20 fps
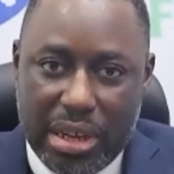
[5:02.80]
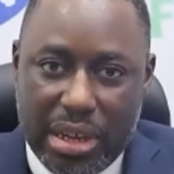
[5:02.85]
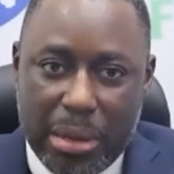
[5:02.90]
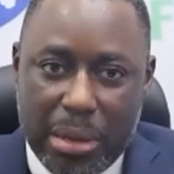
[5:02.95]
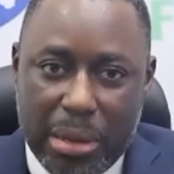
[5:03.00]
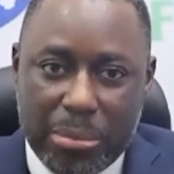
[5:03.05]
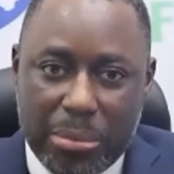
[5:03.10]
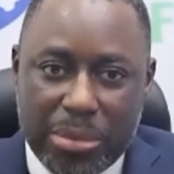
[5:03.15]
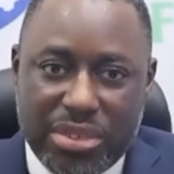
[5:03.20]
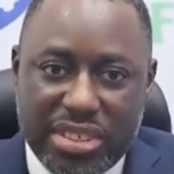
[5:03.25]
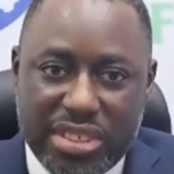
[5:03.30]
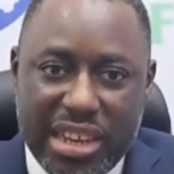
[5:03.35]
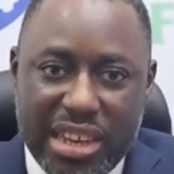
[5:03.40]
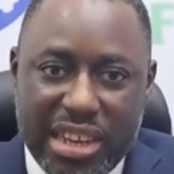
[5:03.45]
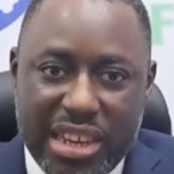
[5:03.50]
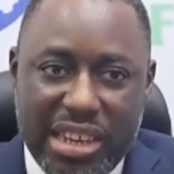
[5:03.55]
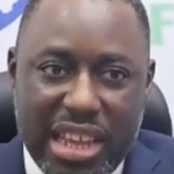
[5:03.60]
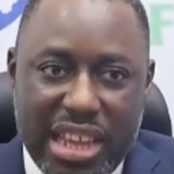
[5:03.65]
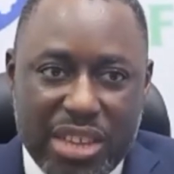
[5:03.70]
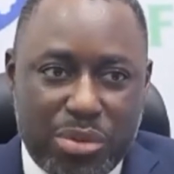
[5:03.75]

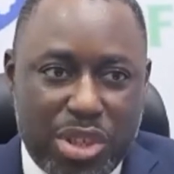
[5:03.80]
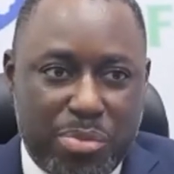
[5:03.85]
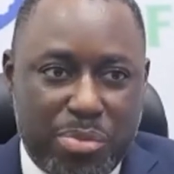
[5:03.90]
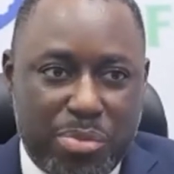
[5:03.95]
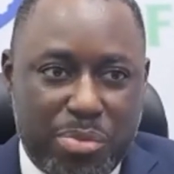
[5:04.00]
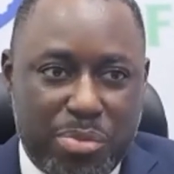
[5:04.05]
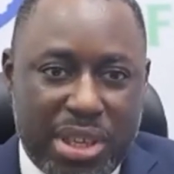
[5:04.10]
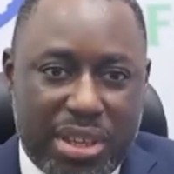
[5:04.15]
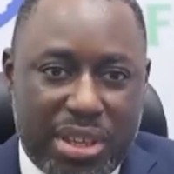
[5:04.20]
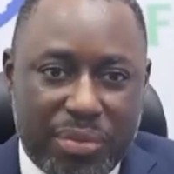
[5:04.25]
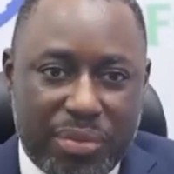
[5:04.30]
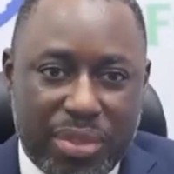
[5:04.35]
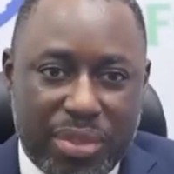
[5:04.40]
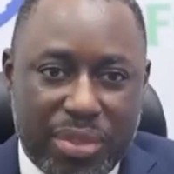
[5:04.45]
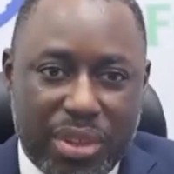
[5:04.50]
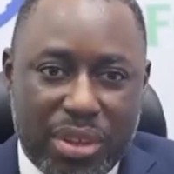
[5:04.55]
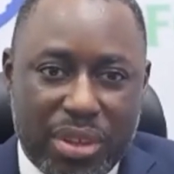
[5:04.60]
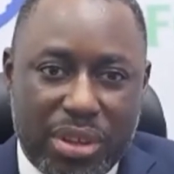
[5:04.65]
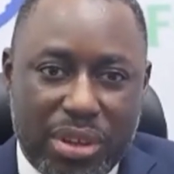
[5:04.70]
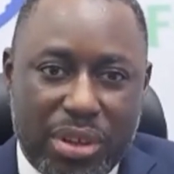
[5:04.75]
Sadly, as we speak,
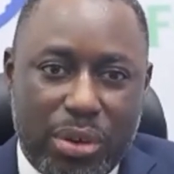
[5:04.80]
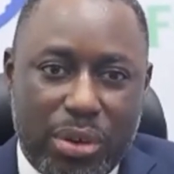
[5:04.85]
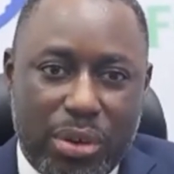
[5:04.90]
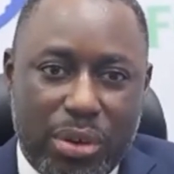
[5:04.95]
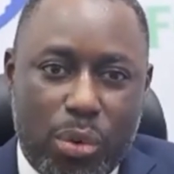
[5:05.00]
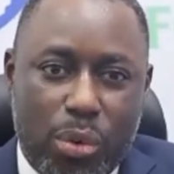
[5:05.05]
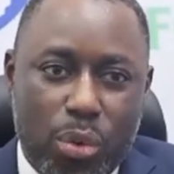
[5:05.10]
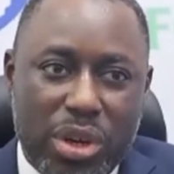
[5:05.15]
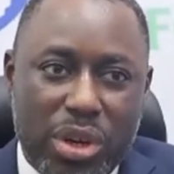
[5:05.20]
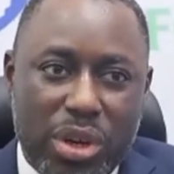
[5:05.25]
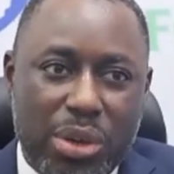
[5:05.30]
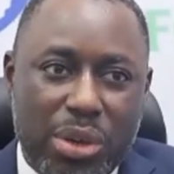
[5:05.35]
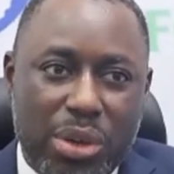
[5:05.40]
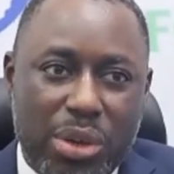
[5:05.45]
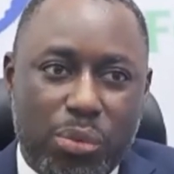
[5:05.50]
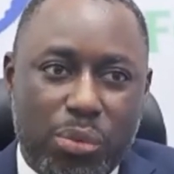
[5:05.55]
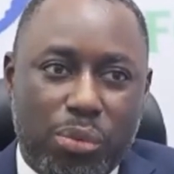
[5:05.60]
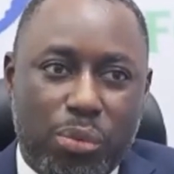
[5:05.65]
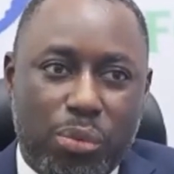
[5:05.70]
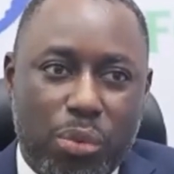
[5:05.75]
only
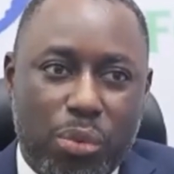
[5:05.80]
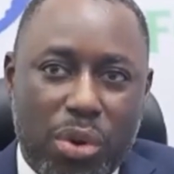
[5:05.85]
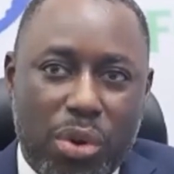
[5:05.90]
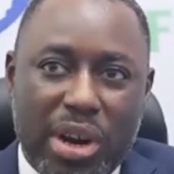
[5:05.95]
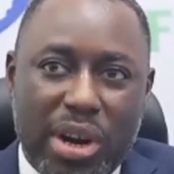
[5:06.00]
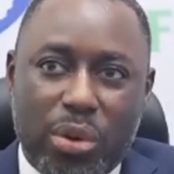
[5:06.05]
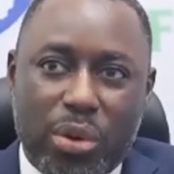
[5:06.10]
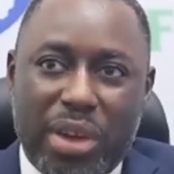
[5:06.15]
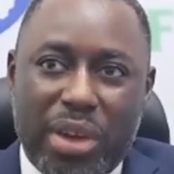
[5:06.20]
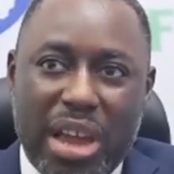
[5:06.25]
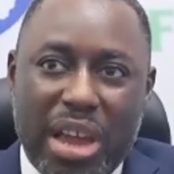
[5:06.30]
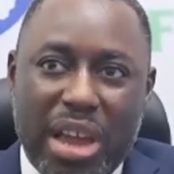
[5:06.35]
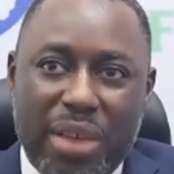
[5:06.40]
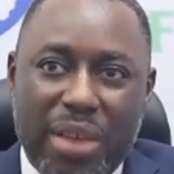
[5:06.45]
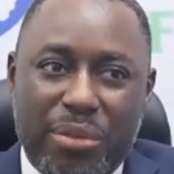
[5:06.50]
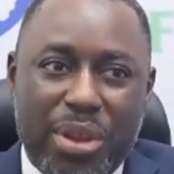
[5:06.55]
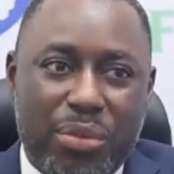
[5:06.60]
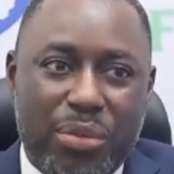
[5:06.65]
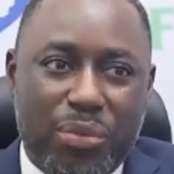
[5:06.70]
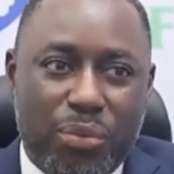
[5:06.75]
1 out of
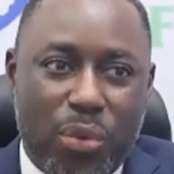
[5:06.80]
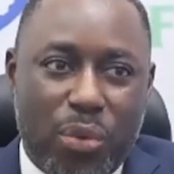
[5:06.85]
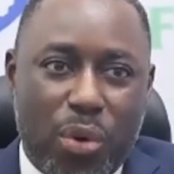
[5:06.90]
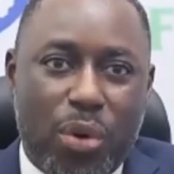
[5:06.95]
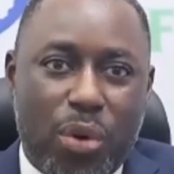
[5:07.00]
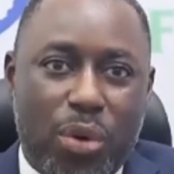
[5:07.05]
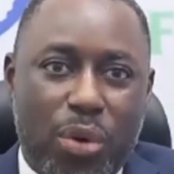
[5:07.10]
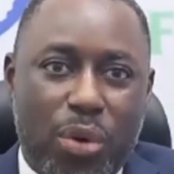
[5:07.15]
every 4